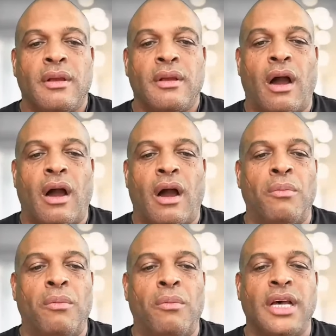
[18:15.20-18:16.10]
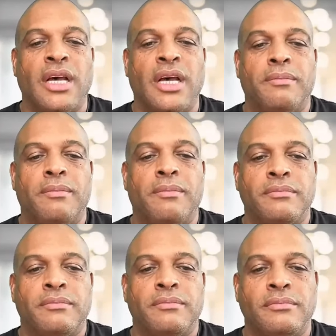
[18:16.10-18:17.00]
Almost up.
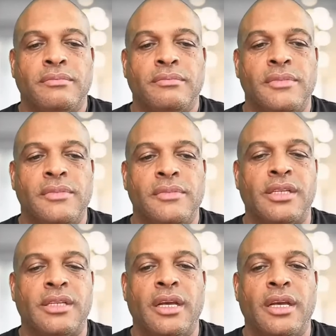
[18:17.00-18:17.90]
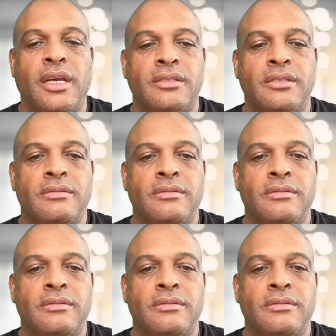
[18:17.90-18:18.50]
Yes, it is.